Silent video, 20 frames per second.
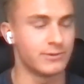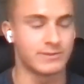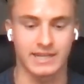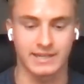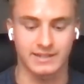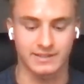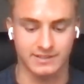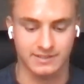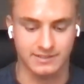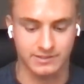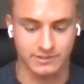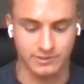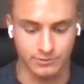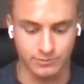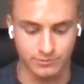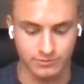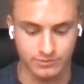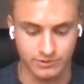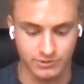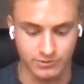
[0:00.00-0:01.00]
You take us,
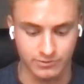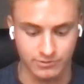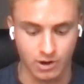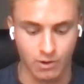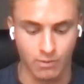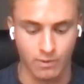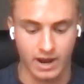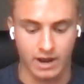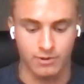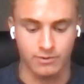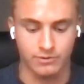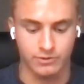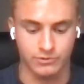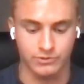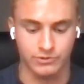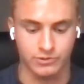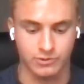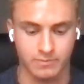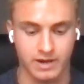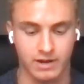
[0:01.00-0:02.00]
you you go out, you
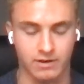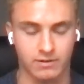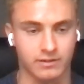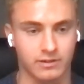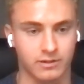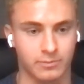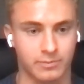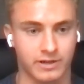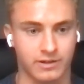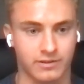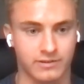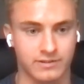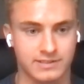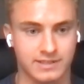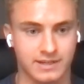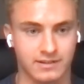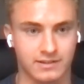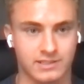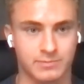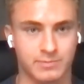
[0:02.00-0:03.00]
zoom out a little bit on the
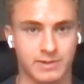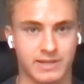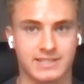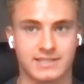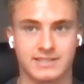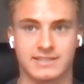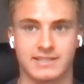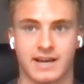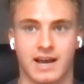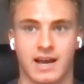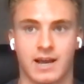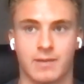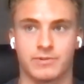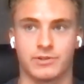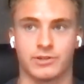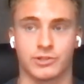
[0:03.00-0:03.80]
scale of space and time.